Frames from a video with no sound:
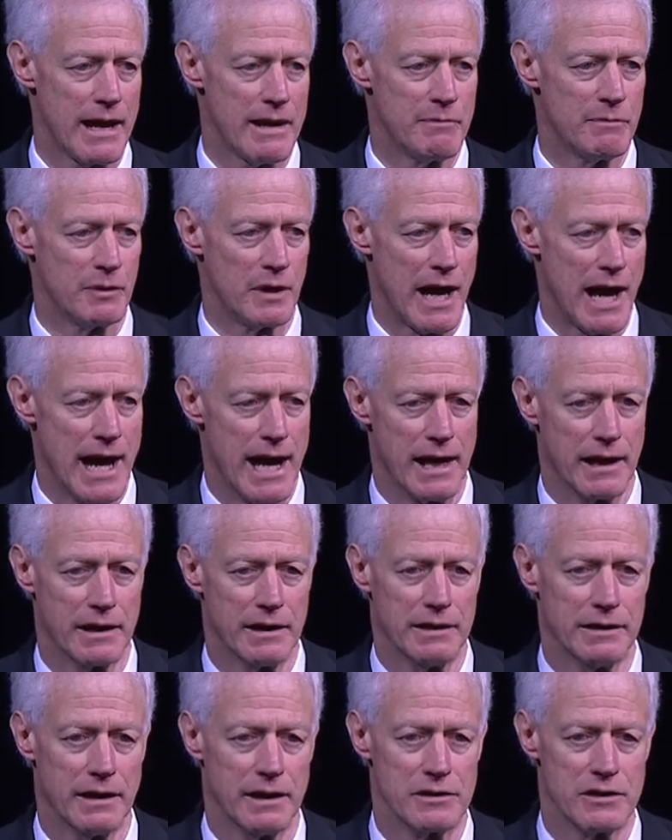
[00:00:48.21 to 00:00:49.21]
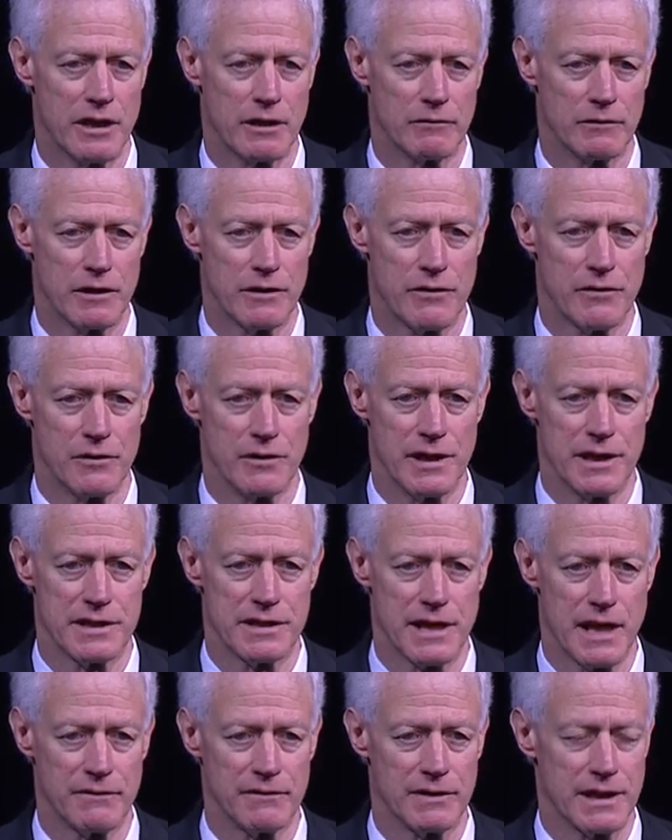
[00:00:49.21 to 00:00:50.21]
A. Bragg, a General Authority
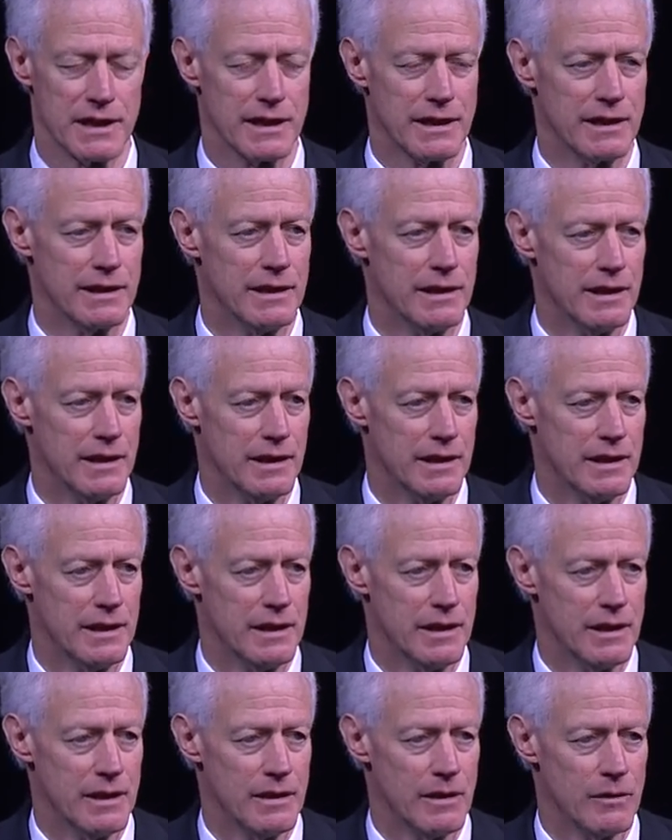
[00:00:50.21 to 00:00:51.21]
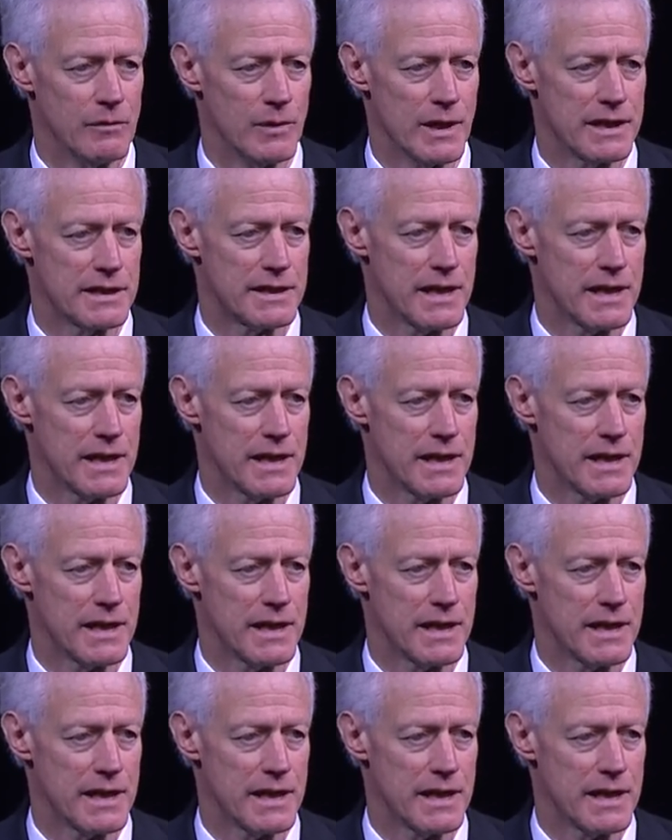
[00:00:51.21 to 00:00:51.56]
70. We